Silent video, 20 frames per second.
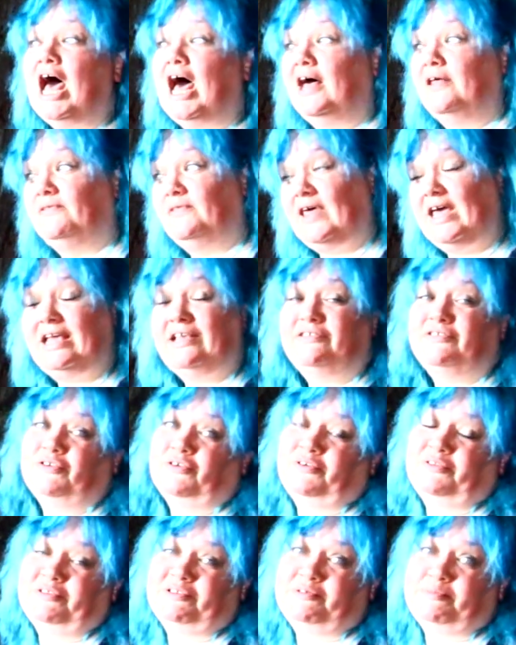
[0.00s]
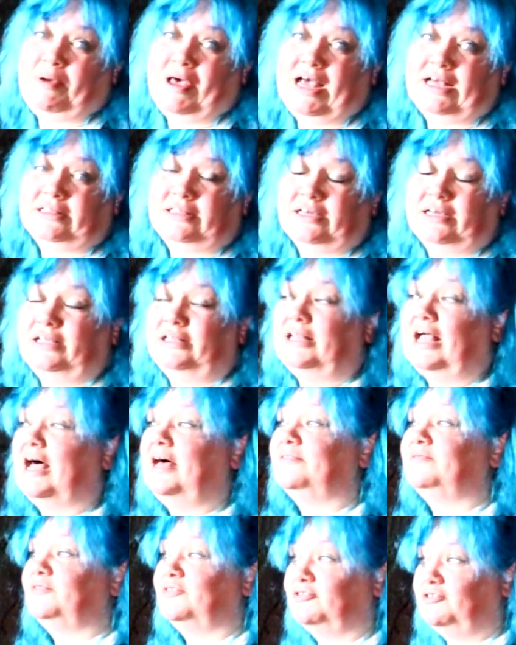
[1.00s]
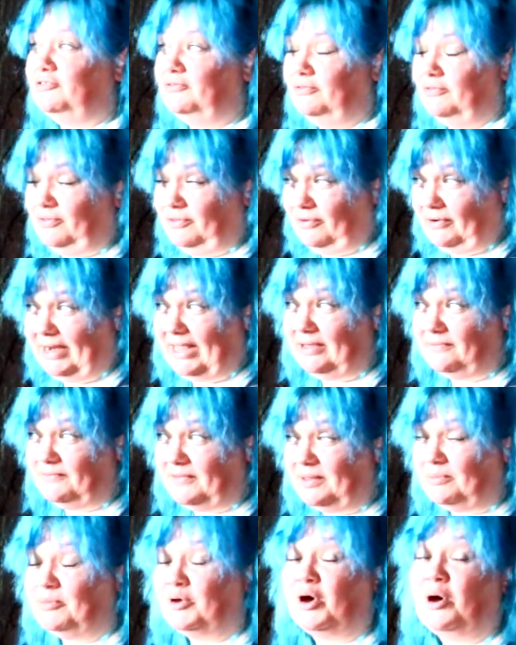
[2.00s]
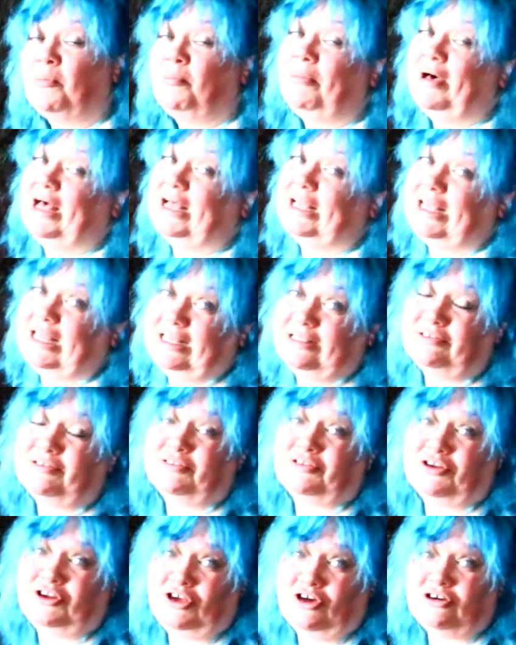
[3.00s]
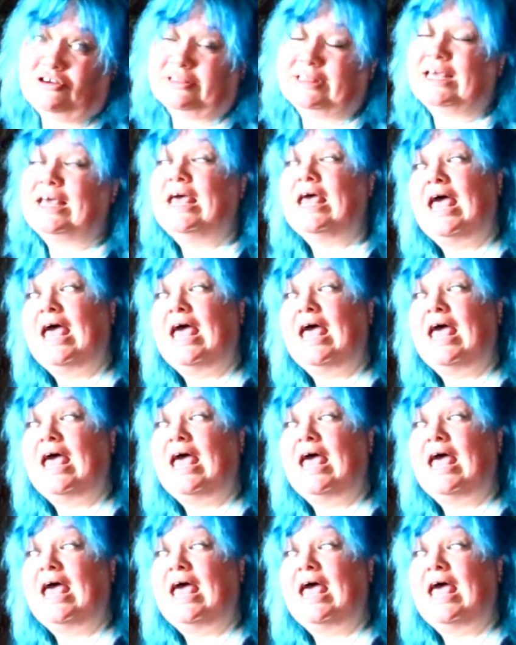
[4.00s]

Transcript: and they saw the spectacle, and the three of them got back into their yacht,